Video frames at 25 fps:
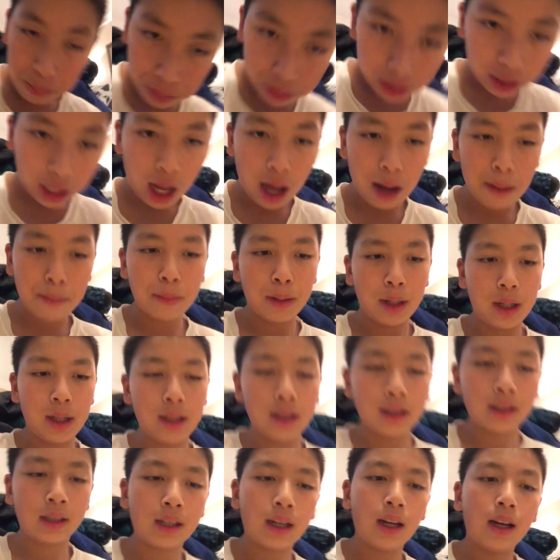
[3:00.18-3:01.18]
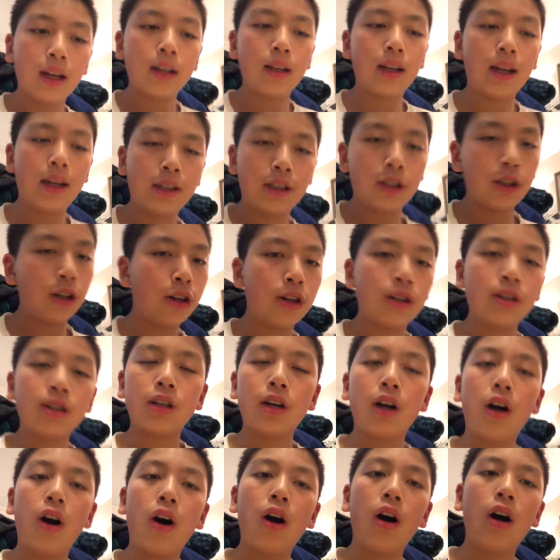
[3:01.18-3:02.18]
That means they turned
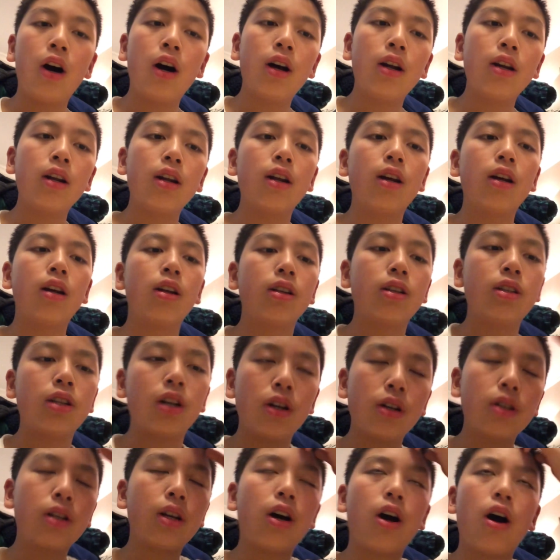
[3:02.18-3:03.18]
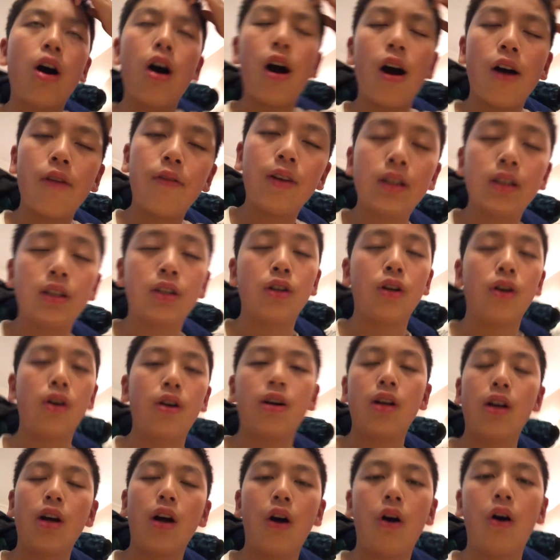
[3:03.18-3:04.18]
it on and turned it off and
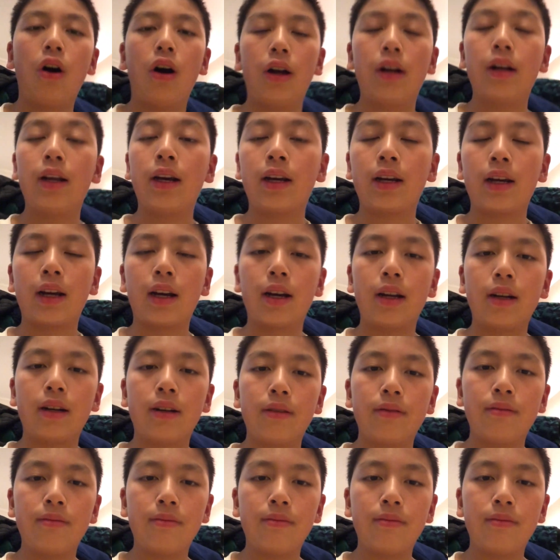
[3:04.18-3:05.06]
turned it on again.